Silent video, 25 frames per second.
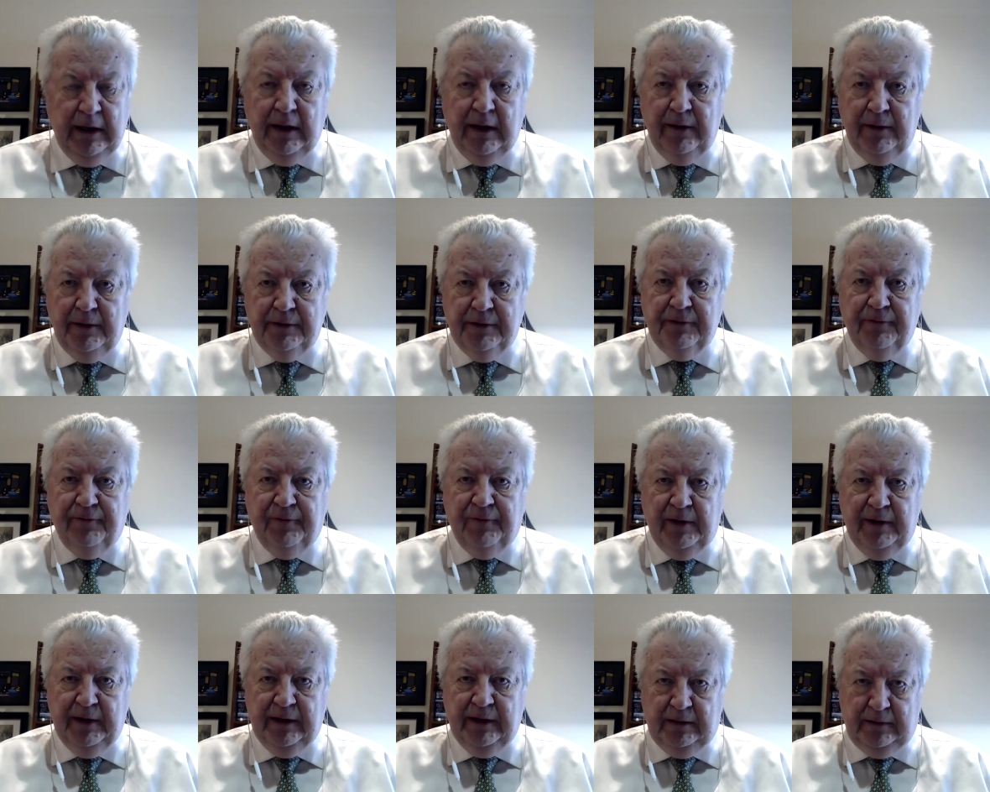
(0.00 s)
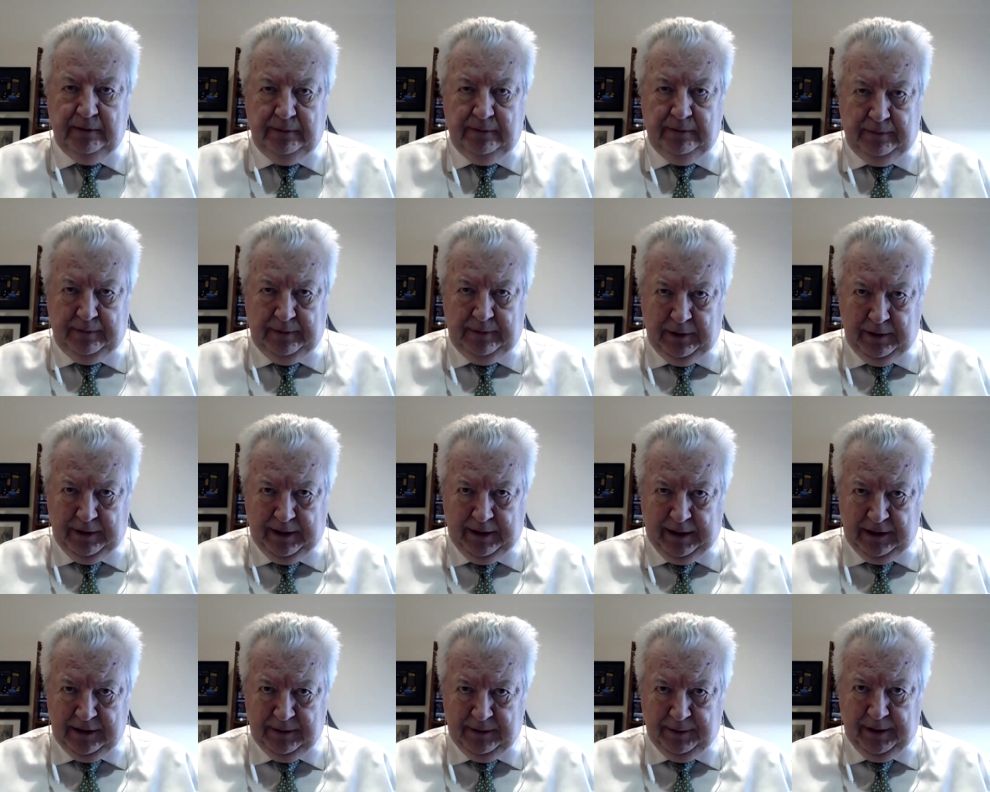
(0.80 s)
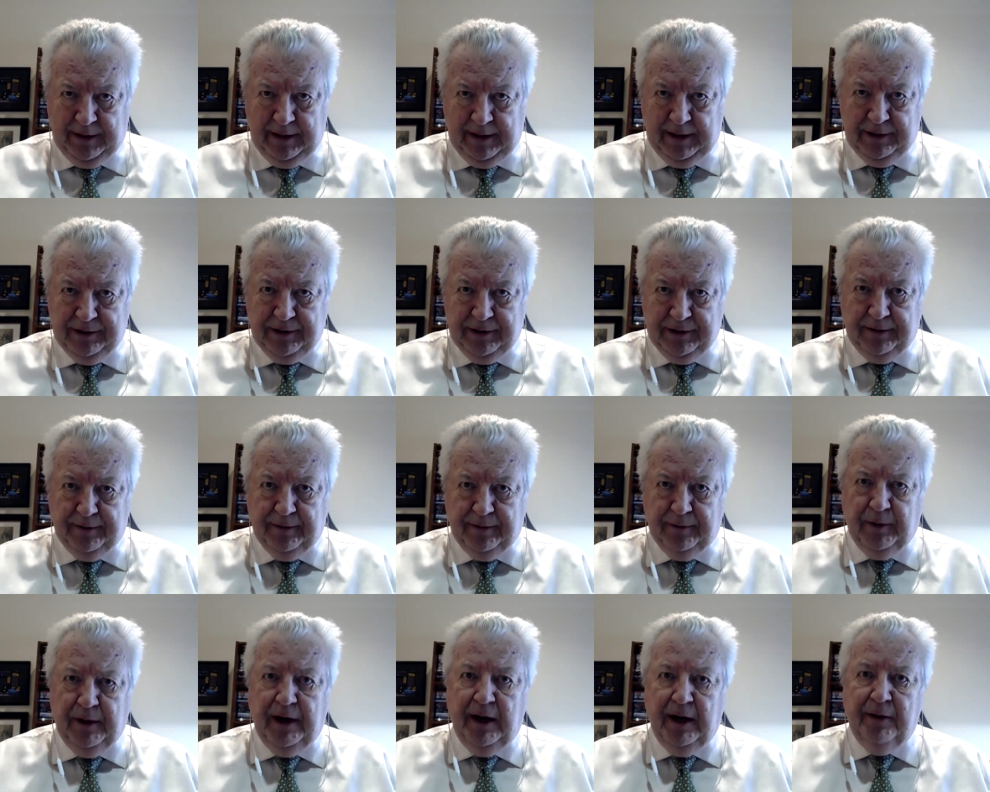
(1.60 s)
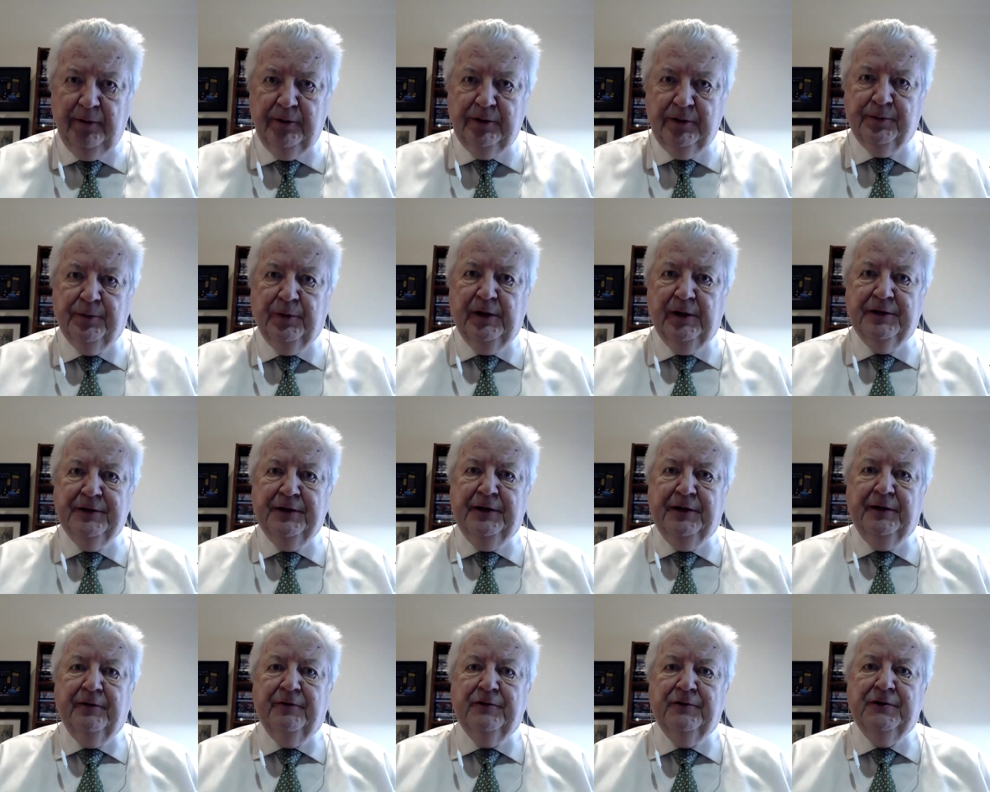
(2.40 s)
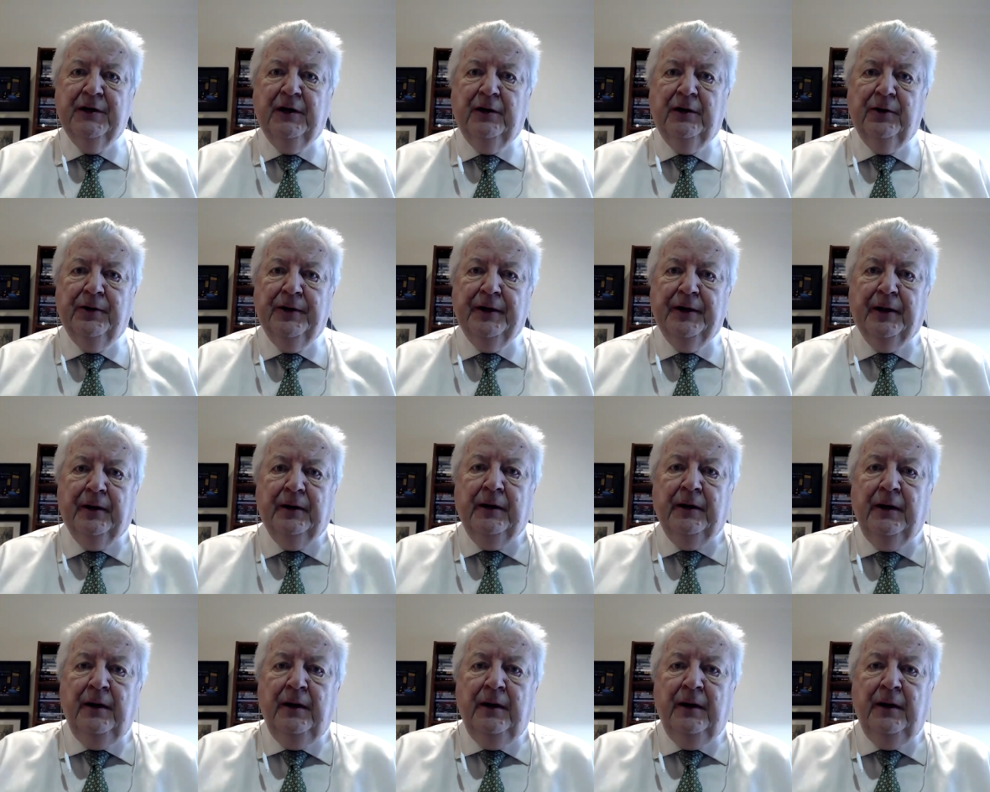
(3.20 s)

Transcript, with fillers: Yeah, there's a very good explanation. When I was president of Shell Oil,